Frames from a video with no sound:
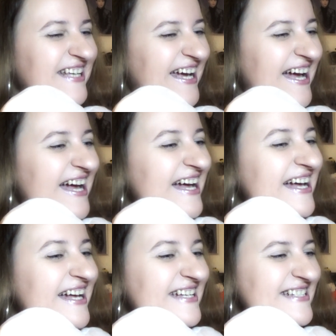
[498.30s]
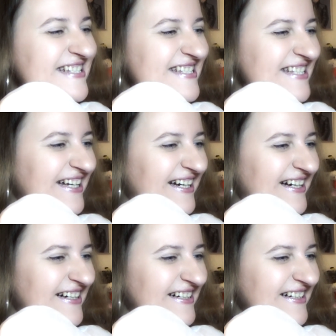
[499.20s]
Yes!
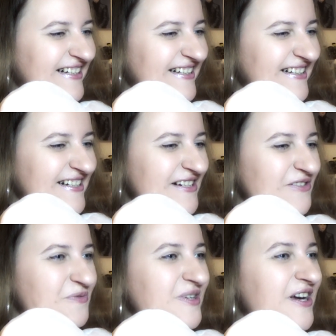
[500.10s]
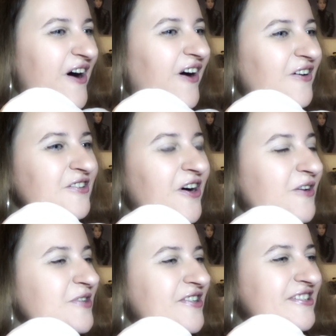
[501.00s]
We all
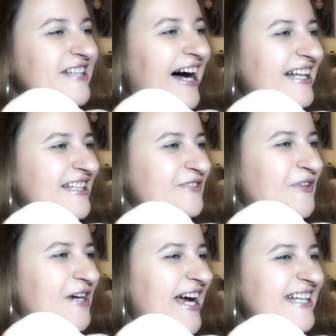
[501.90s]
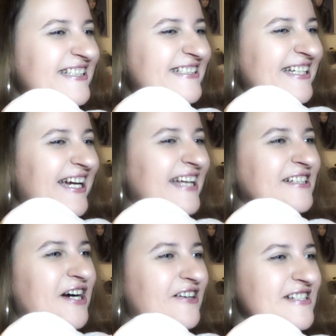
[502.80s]
know your talent for editing
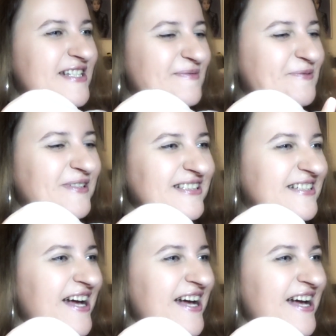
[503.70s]
and concept with